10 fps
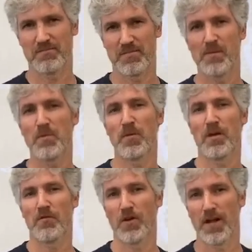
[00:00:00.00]
Let me play
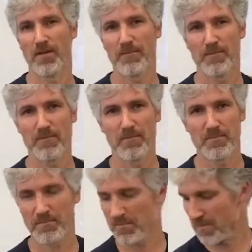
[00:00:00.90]
it for you,
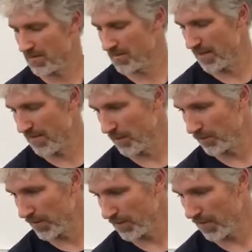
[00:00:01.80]
and then
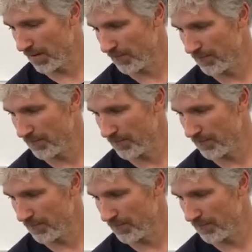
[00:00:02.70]
we'll talk about